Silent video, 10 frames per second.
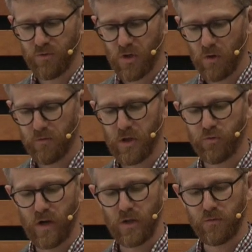skillfully
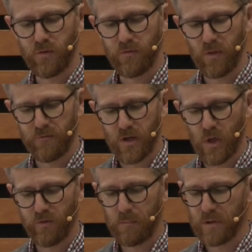transferred from the
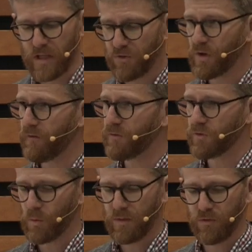figure of a police
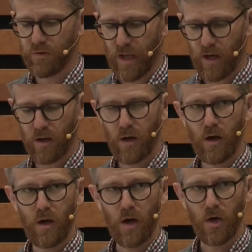officer with his neck
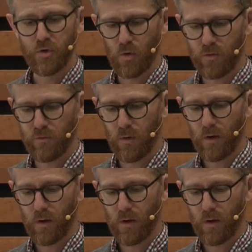on George,